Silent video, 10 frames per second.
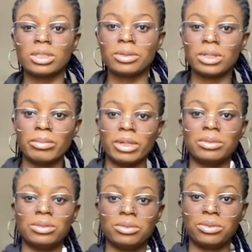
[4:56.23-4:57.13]
tell you
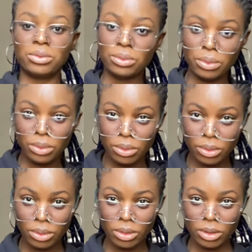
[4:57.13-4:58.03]
about the school
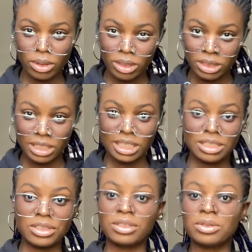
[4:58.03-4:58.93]
that they are
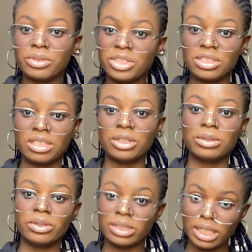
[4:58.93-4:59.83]
trying to register
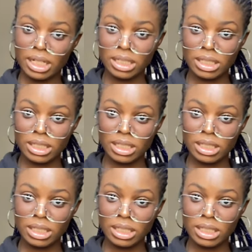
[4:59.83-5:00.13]
you under,